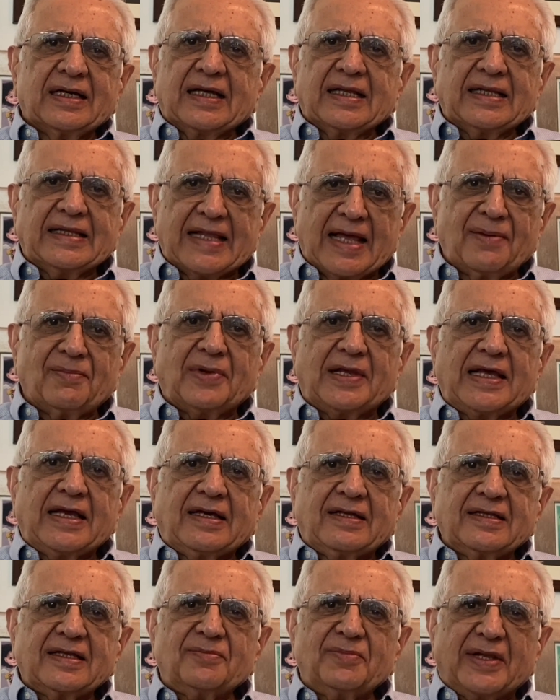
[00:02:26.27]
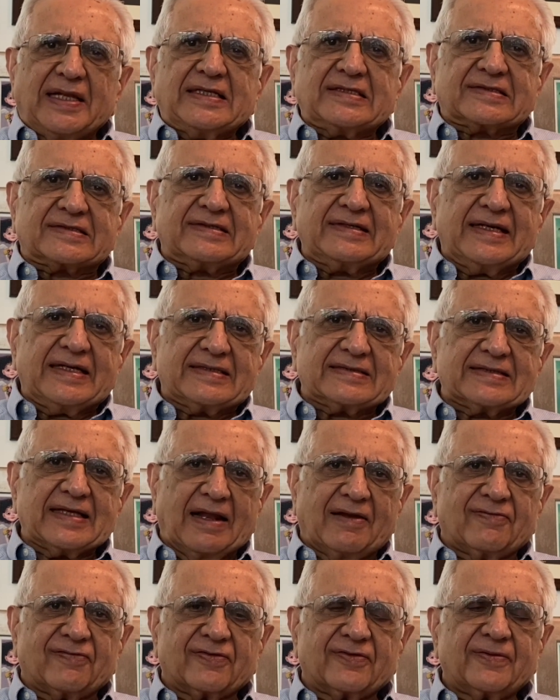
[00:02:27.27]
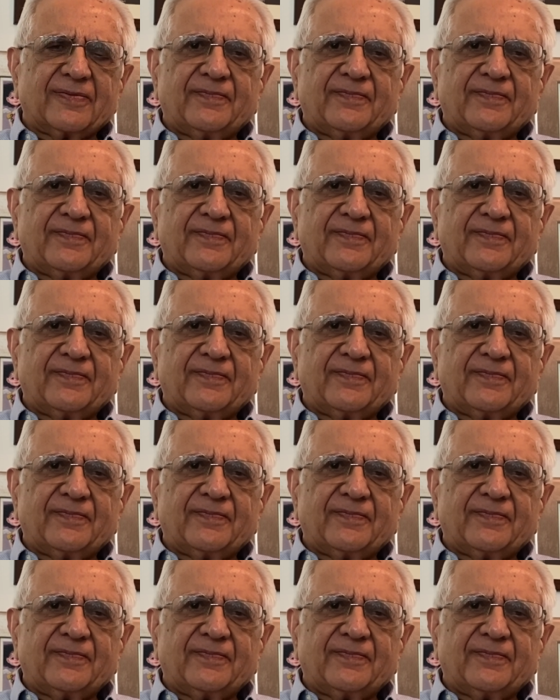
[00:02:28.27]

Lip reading: namely the ministry itself.